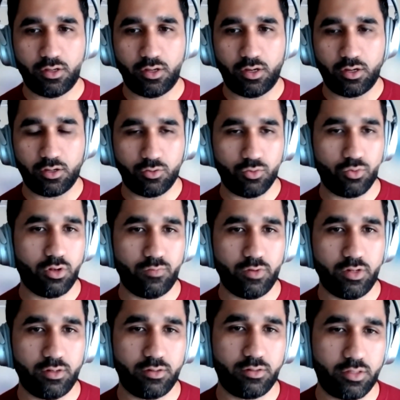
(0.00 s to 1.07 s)
uh, Google
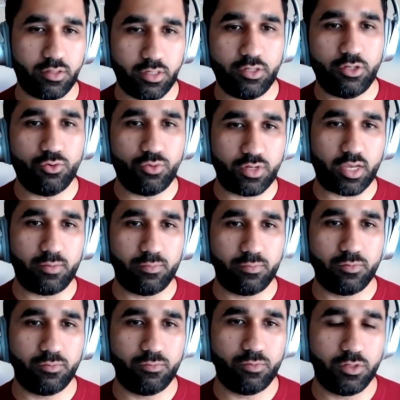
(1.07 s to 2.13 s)
will, in due
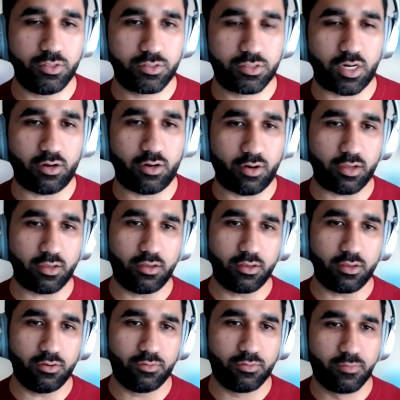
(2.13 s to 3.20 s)
time, will start
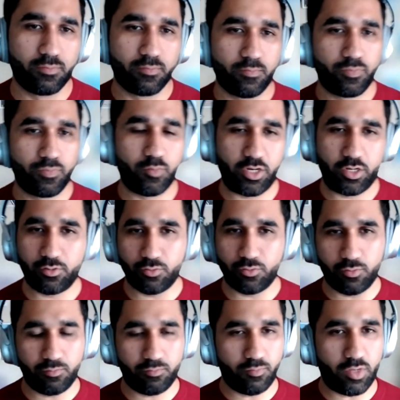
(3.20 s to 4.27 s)
ranking you. But it
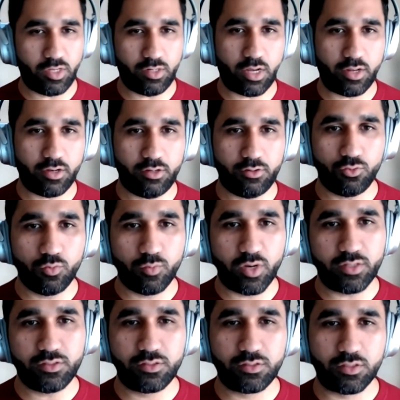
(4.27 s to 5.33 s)
could be done in two
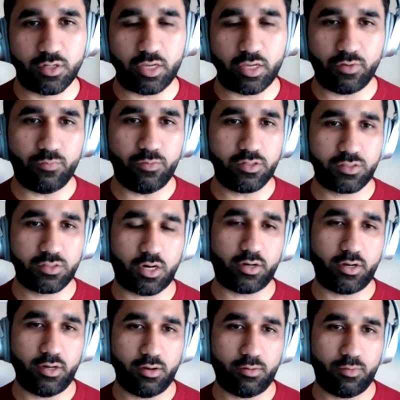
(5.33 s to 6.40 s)
months. Like when we
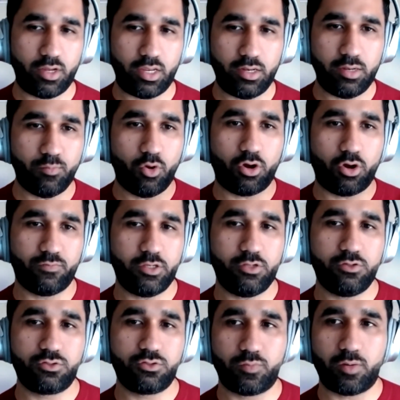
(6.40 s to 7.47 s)
started, any blog we
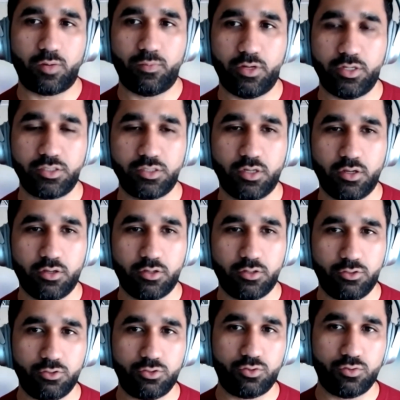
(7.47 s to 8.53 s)
used to publish
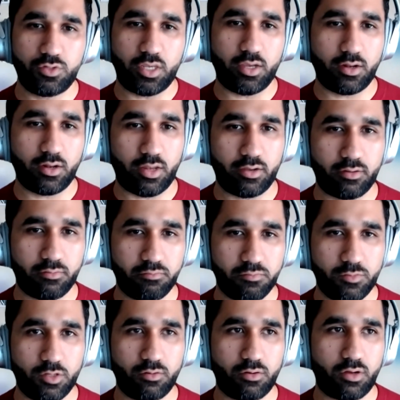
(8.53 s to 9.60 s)
used to take like
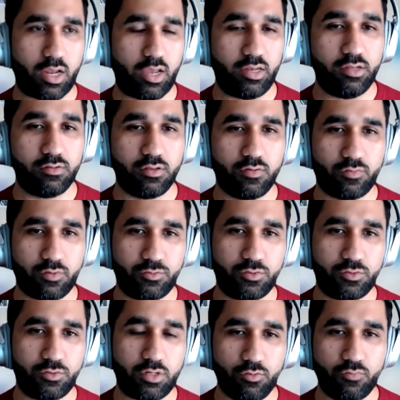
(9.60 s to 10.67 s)
you know anything from
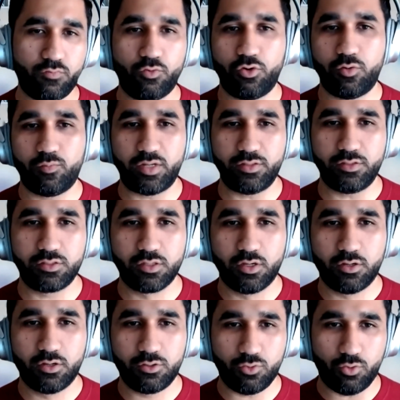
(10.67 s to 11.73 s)
three to four months
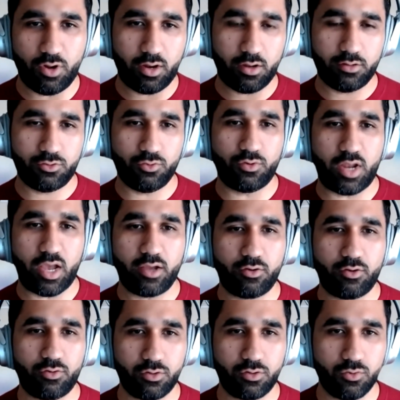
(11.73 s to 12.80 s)
to to
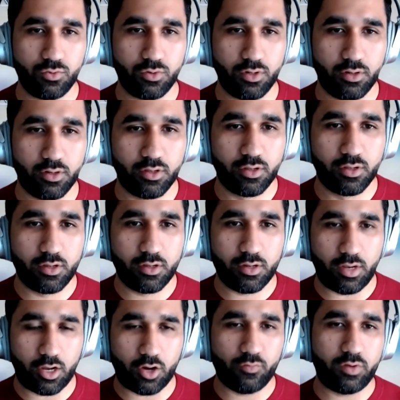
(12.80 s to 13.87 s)
rank on Google.
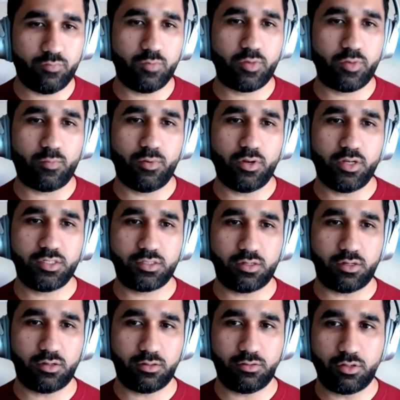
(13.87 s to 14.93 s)
Now when we publish,
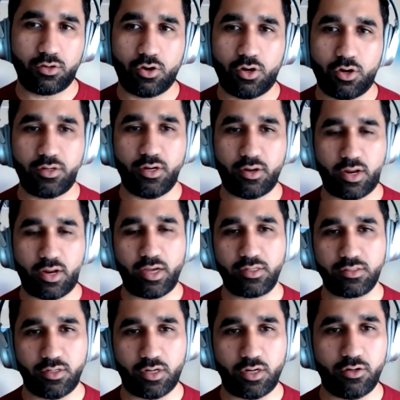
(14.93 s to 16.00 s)
the content
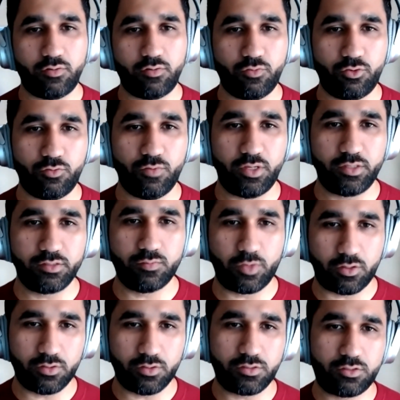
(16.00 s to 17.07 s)
ranks in under four weeks
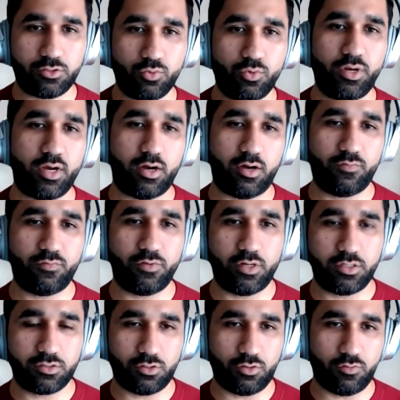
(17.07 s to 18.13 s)
because two and a half
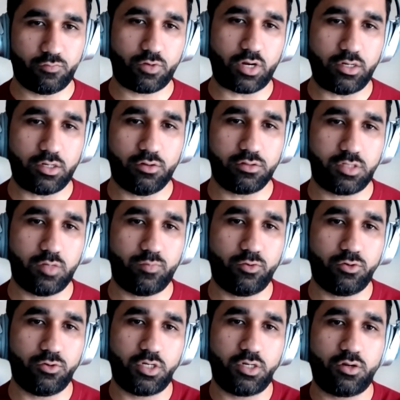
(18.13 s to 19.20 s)
years we've continuously
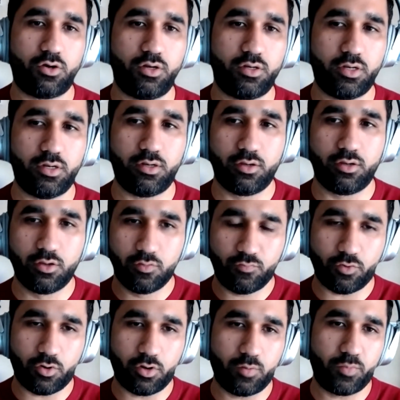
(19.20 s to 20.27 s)
posted content
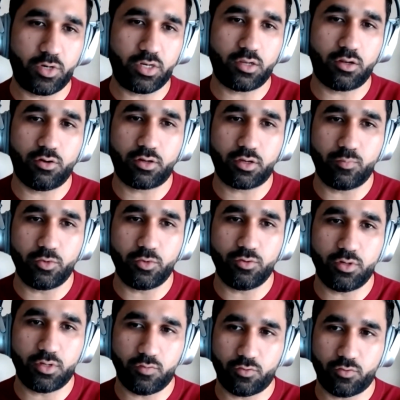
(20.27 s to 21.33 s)
for a particular
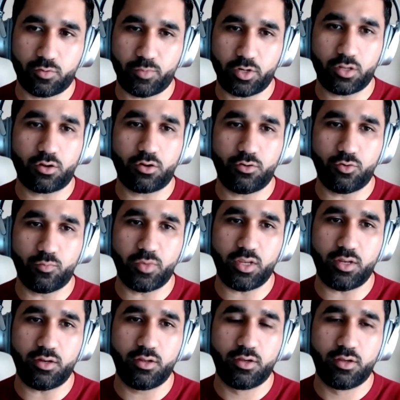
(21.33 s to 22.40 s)
community for a particular
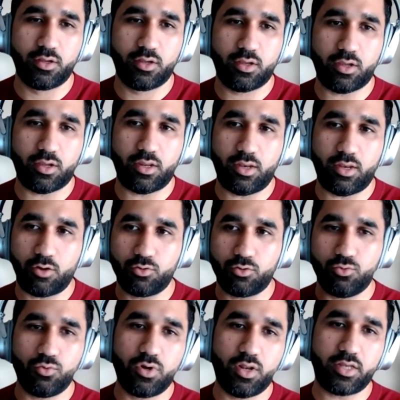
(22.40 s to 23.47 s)
domain, and now
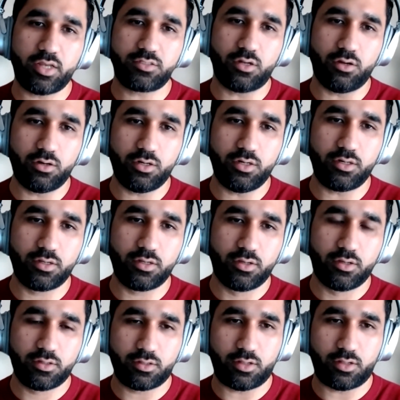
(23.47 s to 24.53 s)
Google has learned
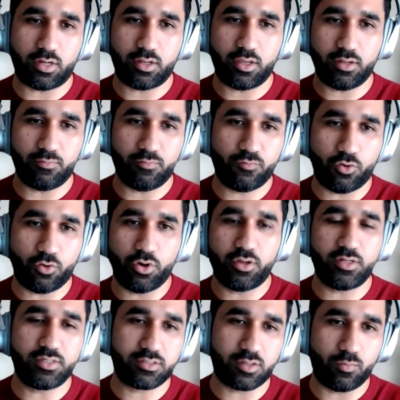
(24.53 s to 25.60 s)
that hey, Foyr
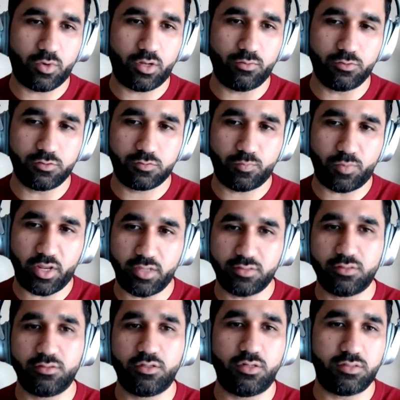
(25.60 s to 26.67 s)
is someone who
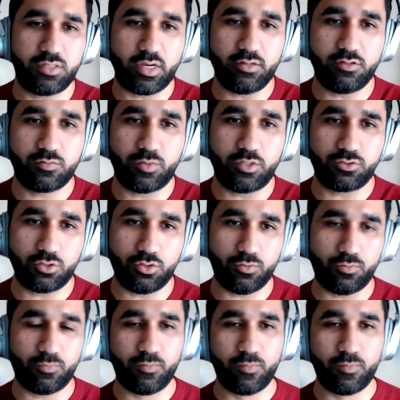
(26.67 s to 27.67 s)
plays in the design space. So you,